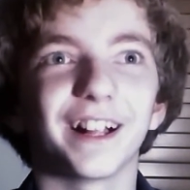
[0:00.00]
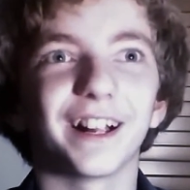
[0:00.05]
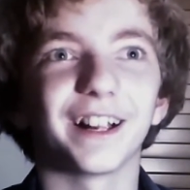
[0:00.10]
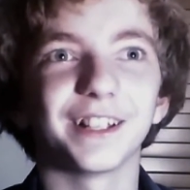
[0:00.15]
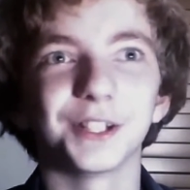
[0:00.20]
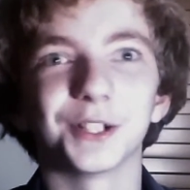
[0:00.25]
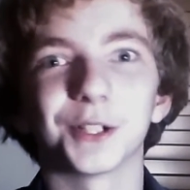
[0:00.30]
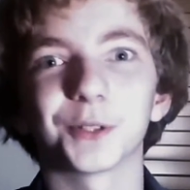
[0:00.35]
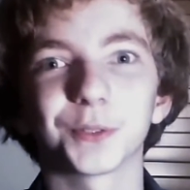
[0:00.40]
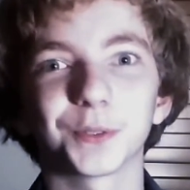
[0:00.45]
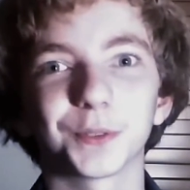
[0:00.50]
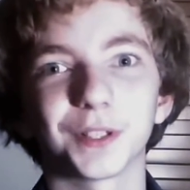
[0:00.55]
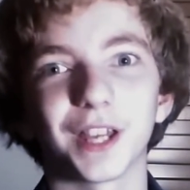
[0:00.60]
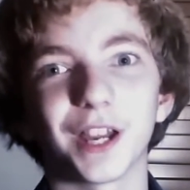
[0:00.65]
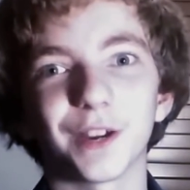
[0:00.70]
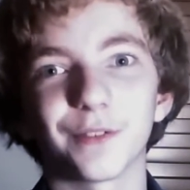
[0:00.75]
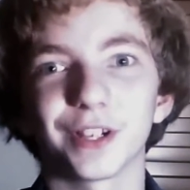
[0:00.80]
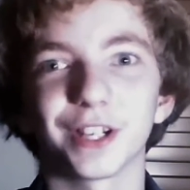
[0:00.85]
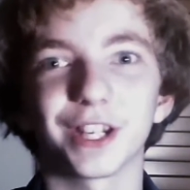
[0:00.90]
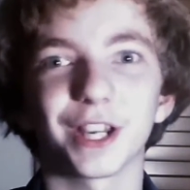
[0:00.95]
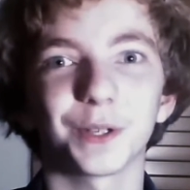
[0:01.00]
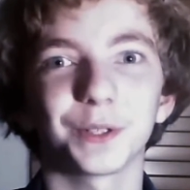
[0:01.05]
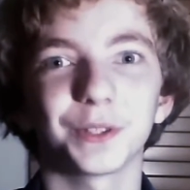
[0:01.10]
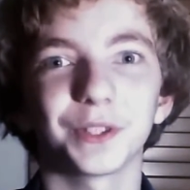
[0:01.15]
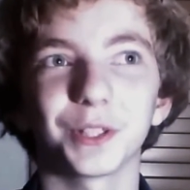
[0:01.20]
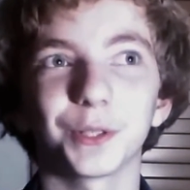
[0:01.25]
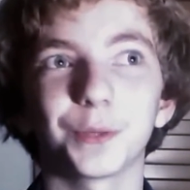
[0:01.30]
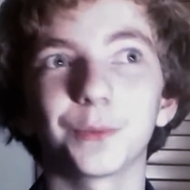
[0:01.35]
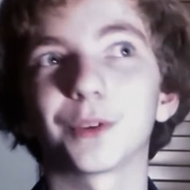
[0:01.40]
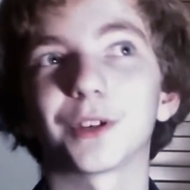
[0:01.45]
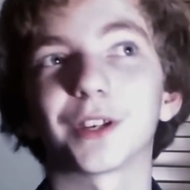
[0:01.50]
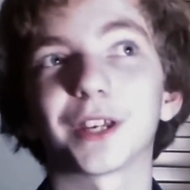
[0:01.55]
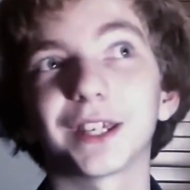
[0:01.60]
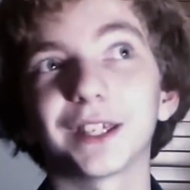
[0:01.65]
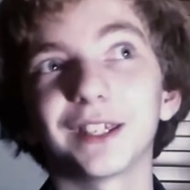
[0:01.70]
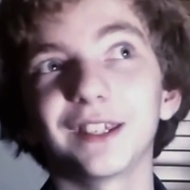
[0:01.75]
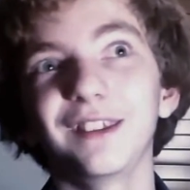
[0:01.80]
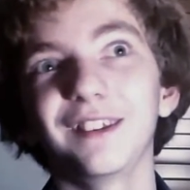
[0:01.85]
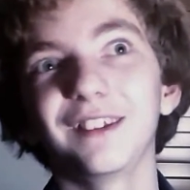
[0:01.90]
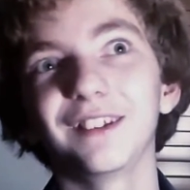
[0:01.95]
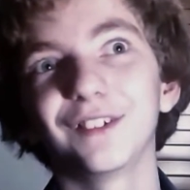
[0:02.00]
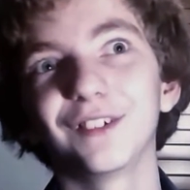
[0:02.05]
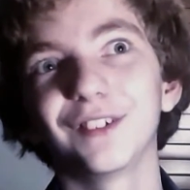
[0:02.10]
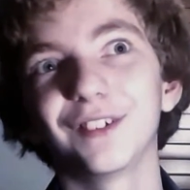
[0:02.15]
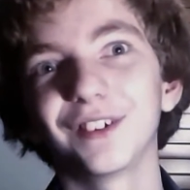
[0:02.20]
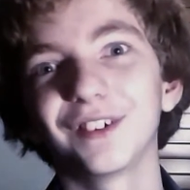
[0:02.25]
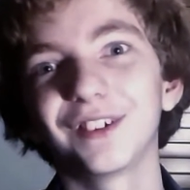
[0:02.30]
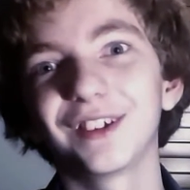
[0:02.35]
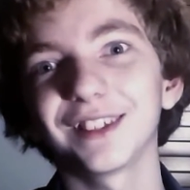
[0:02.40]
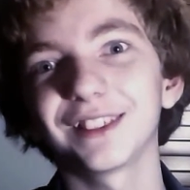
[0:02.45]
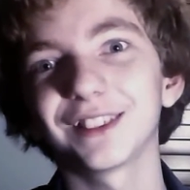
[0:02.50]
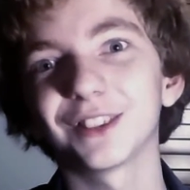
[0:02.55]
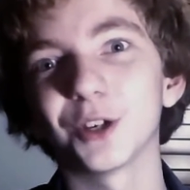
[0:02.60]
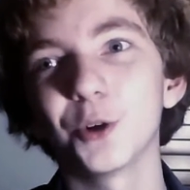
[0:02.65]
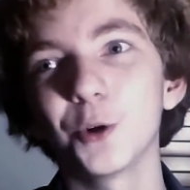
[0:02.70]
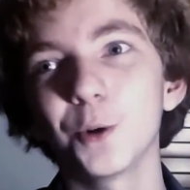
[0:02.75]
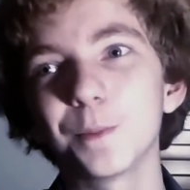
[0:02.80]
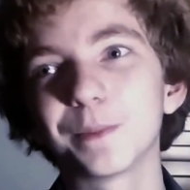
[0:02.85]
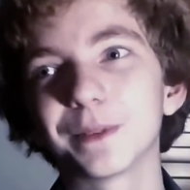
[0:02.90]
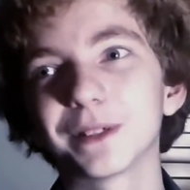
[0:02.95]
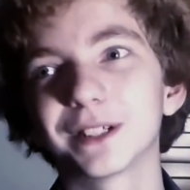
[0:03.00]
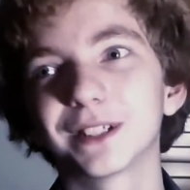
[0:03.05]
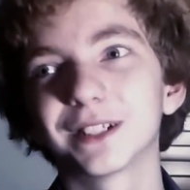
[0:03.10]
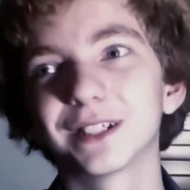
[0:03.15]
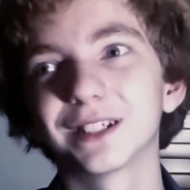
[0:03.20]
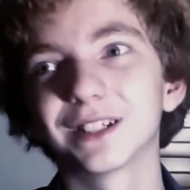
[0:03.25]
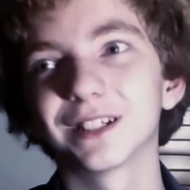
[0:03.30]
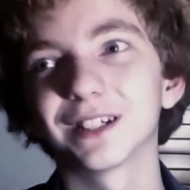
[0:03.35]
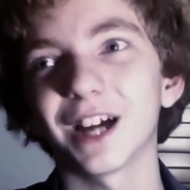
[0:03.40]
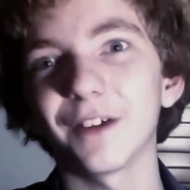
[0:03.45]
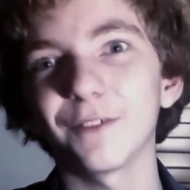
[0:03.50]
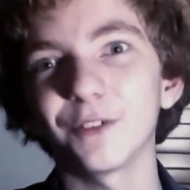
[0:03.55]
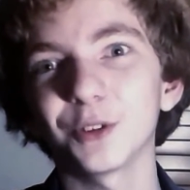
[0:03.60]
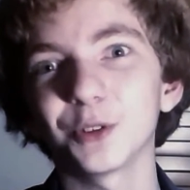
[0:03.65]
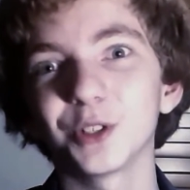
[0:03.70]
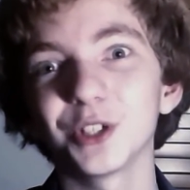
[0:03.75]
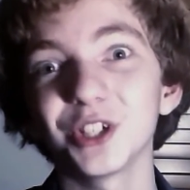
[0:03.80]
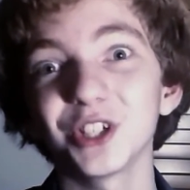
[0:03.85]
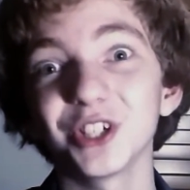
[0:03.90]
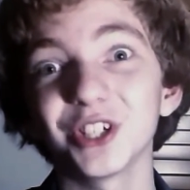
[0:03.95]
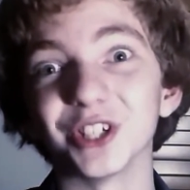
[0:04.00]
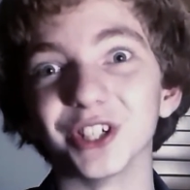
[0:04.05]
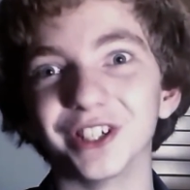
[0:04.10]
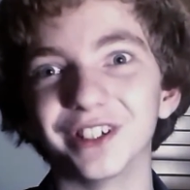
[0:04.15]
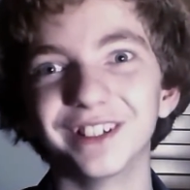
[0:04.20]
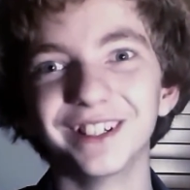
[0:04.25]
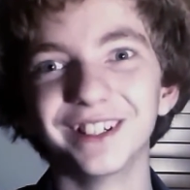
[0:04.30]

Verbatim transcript: you know, every now and then when I get the hoop, I feel good.